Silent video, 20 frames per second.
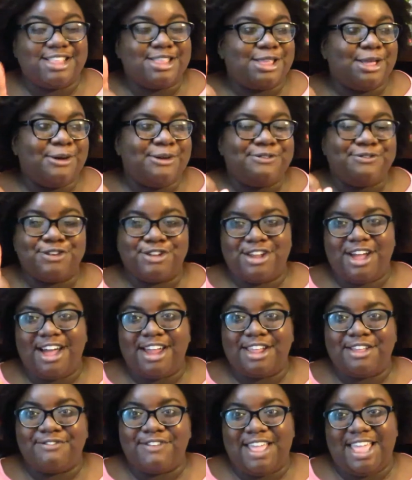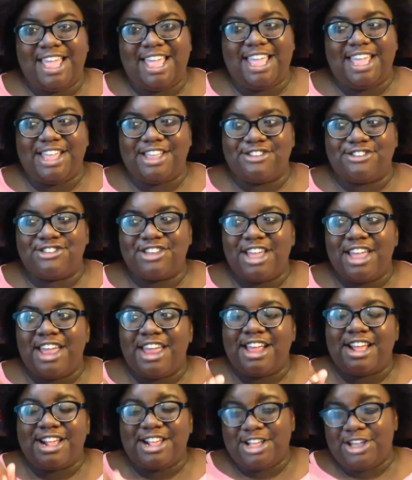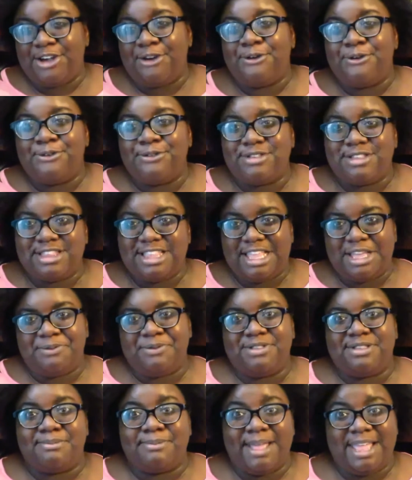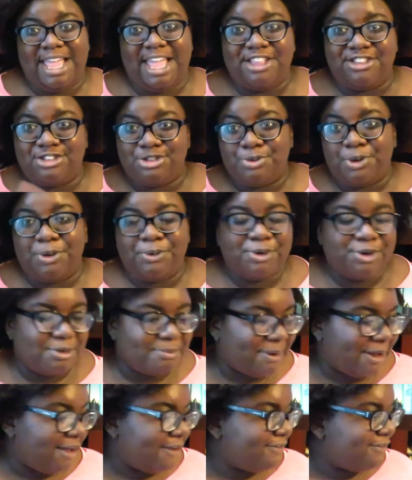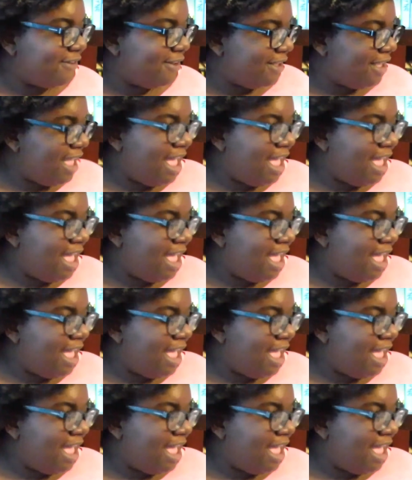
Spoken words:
So if you're not of age, go see it with somebody ages 21 or above.